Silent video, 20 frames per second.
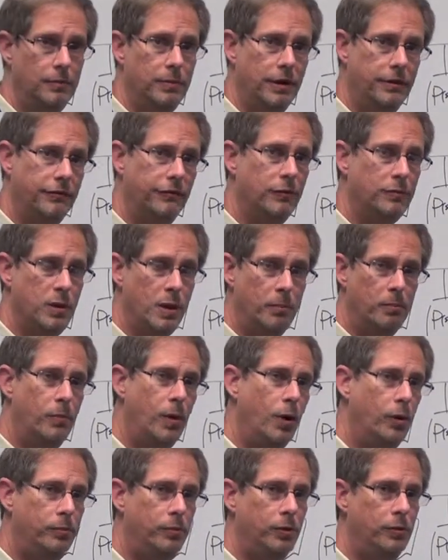But from the
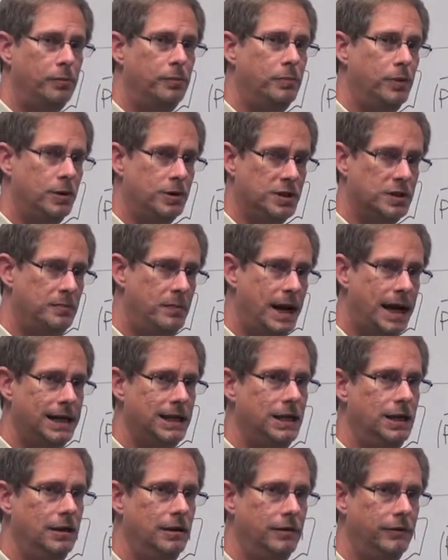mobile
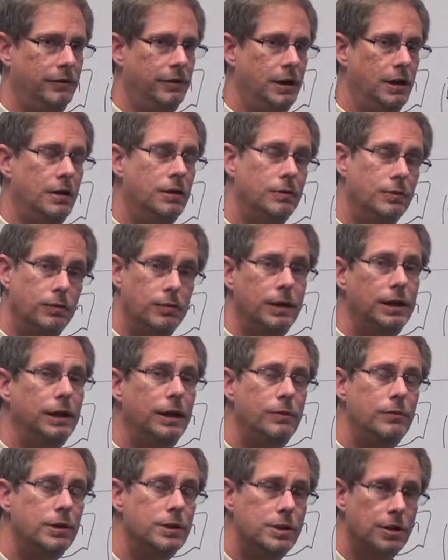perspective,
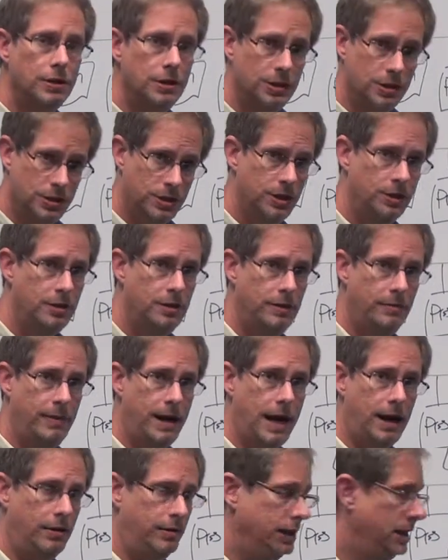really what you're concerned
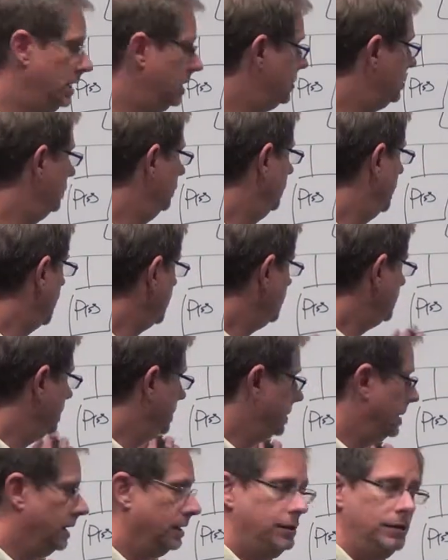about is your
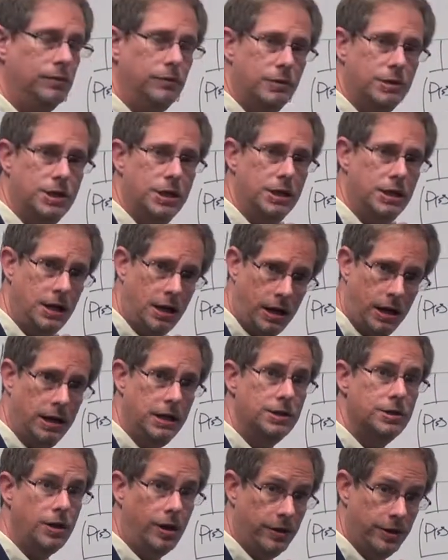licensing, which in
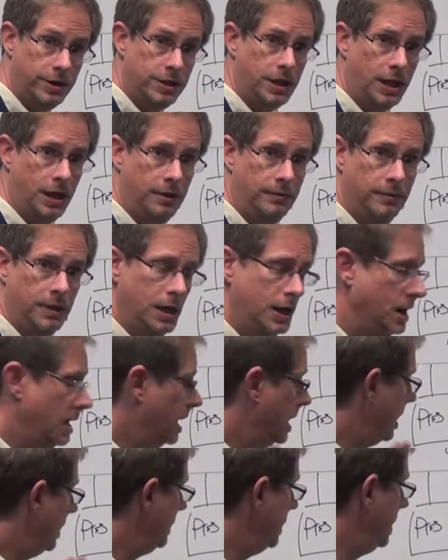9 is all the same,
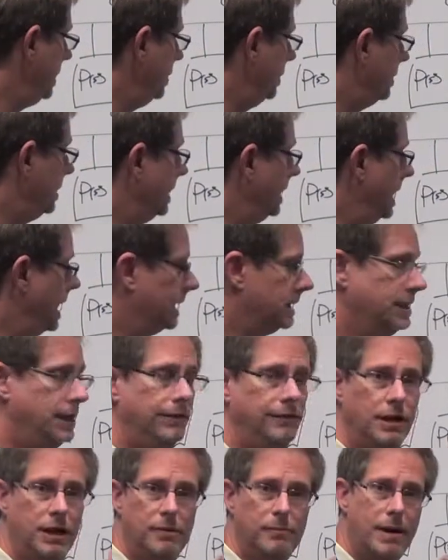and then your
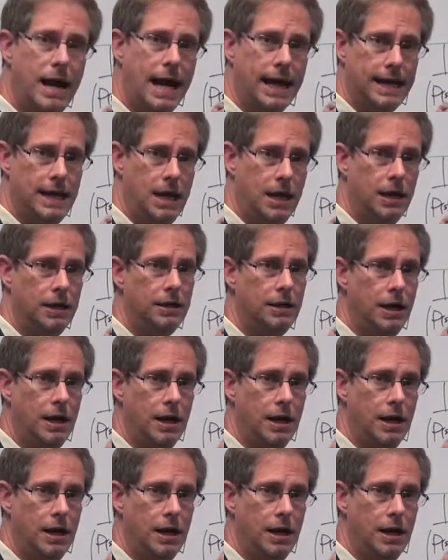connectivity back in.